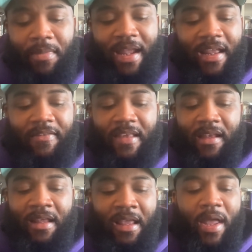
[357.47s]
Like I
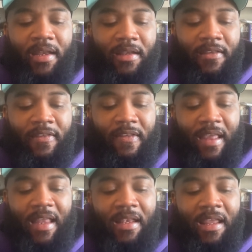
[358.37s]
said, whiteness
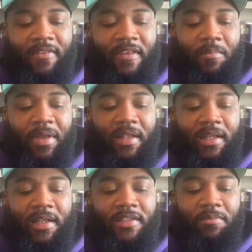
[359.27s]
in its
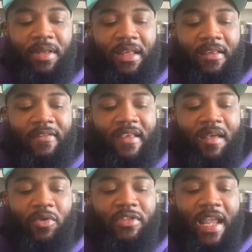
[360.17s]
ability to be
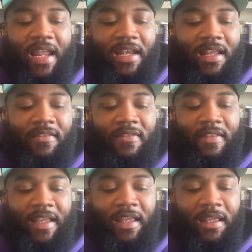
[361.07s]

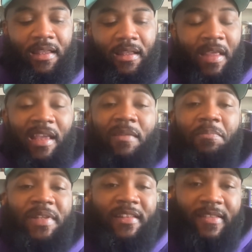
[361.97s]
simultaneously
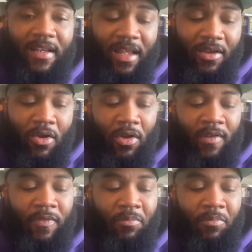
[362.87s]
complicit in all of the